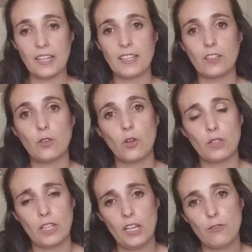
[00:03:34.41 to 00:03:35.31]
that
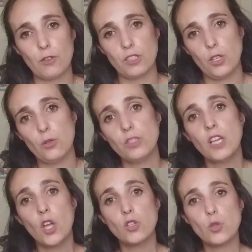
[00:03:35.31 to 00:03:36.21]
telephone use
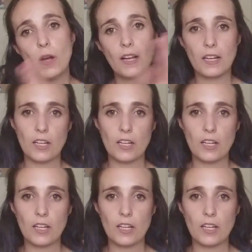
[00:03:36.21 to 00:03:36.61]
to a